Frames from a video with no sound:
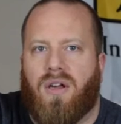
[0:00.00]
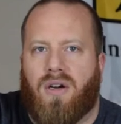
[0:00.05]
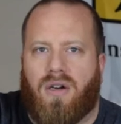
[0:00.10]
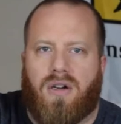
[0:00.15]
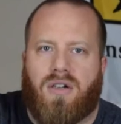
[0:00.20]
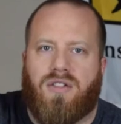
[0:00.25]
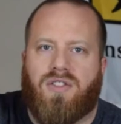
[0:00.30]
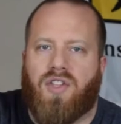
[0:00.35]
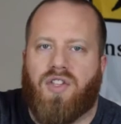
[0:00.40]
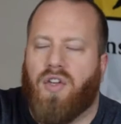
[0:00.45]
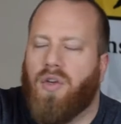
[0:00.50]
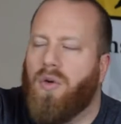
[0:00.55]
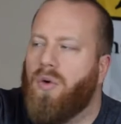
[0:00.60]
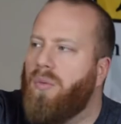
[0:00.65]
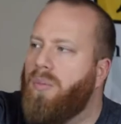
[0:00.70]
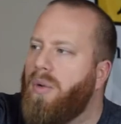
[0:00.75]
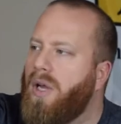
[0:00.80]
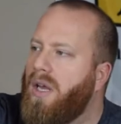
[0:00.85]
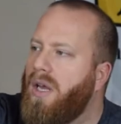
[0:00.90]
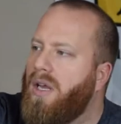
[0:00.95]
or a
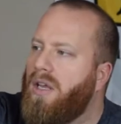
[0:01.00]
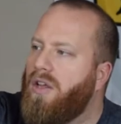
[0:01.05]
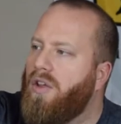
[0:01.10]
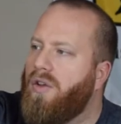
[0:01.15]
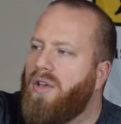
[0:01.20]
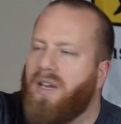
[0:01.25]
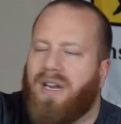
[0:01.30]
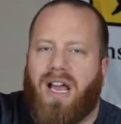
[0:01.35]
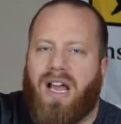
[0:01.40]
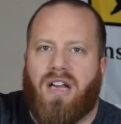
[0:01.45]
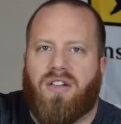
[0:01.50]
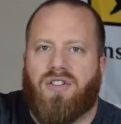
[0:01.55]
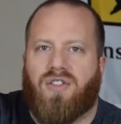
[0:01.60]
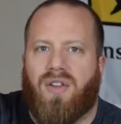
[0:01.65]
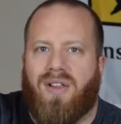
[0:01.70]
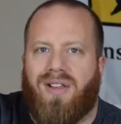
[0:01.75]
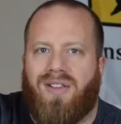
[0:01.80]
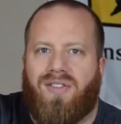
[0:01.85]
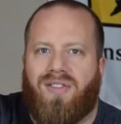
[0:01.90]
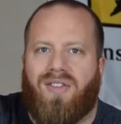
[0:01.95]
tube, you can
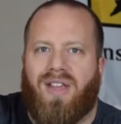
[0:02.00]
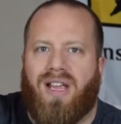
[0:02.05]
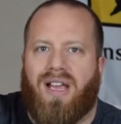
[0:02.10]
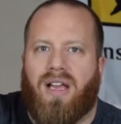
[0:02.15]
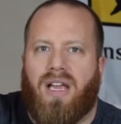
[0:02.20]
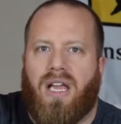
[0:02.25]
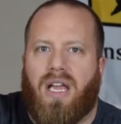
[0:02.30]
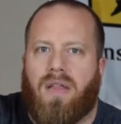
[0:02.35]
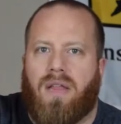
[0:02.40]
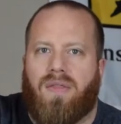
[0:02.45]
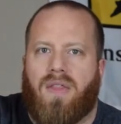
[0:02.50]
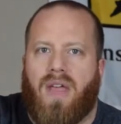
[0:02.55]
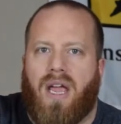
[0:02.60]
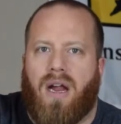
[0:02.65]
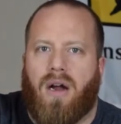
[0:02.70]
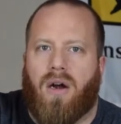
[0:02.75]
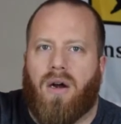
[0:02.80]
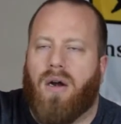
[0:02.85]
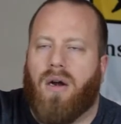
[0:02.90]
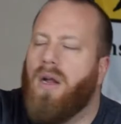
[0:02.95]
actually see it in
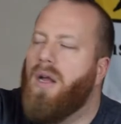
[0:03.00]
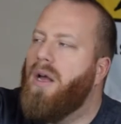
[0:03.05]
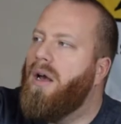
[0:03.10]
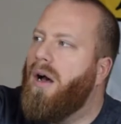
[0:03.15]
there